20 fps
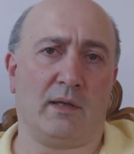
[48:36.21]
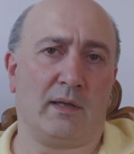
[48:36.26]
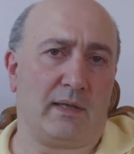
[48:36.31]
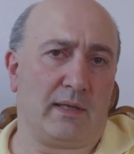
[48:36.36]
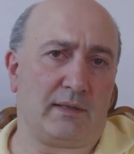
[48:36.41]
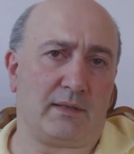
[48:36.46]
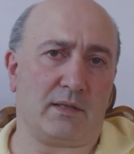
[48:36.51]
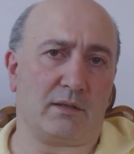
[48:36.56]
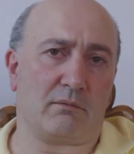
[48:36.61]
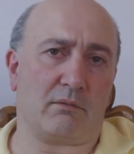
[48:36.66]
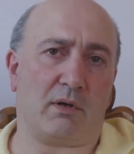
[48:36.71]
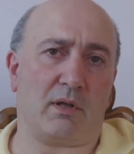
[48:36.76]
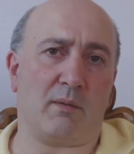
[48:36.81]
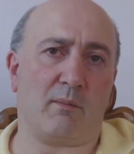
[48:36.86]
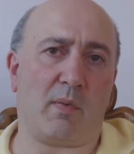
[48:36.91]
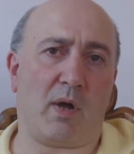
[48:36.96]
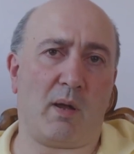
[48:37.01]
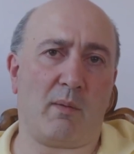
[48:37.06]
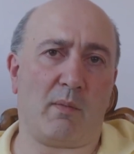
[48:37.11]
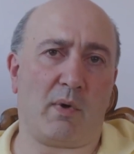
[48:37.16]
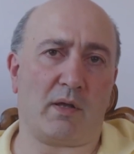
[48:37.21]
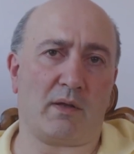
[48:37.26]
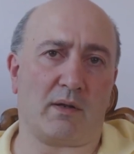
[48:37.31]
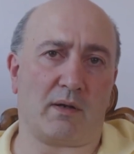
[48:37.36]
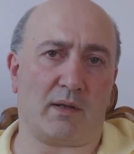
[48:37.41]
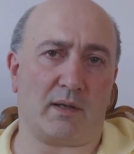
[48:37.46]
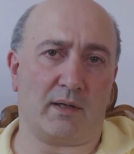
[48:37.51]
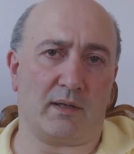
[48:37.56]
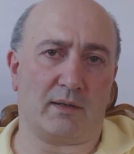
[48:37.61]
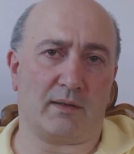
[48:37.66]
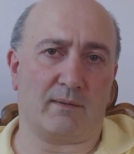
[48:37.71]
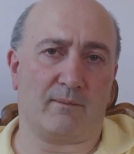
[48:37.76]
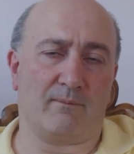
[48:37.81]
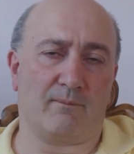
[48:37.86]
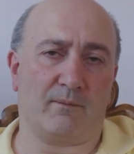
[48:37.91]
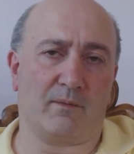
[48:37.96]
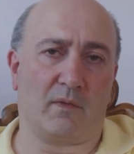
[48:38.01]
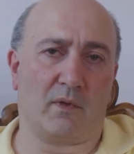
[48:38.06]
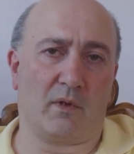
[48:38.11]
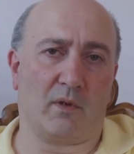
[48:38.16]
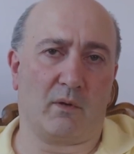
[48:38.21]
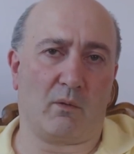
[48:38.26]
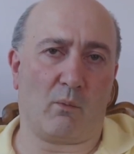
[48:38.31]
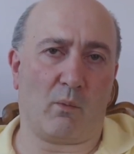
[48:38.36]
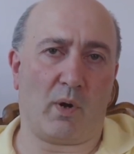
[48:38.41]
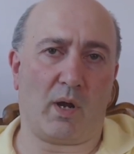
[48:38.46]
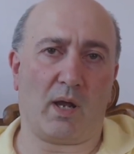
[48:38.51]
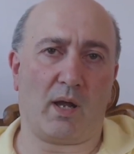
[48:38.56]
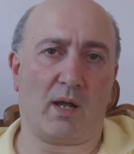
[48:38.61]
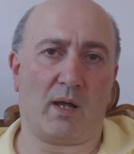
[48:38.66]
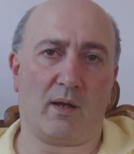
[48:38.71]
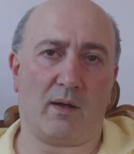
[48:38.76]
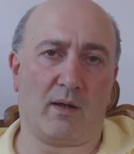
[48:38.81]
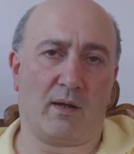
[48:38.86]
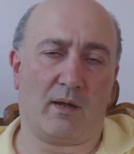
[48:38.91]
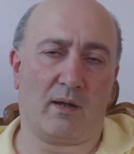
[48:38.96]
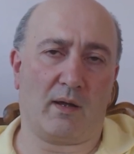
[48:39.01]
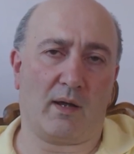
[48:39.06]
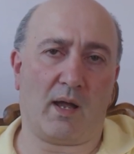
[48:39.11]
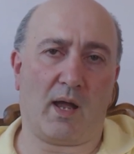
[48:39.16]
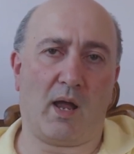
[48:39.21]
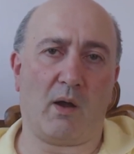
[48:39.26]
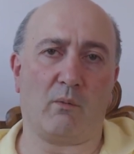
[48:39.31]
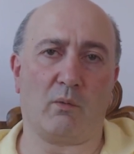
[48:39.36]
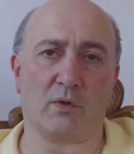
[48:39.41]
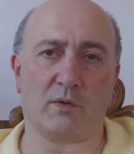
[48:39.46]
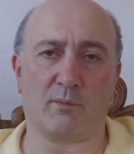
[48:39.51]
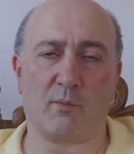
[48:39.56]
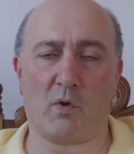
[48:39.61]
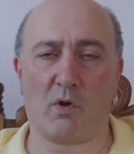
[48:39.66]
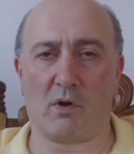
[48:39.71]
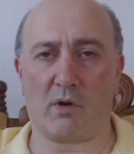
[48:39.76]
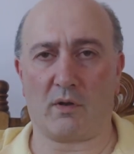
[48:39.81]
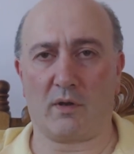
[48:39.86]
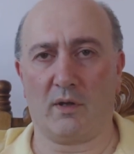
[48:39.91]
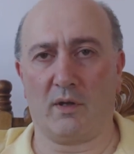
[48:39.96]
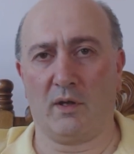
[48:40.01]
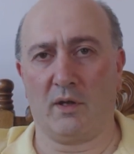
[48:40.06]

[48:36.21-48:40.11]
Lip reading: This is really my motherland where I was born.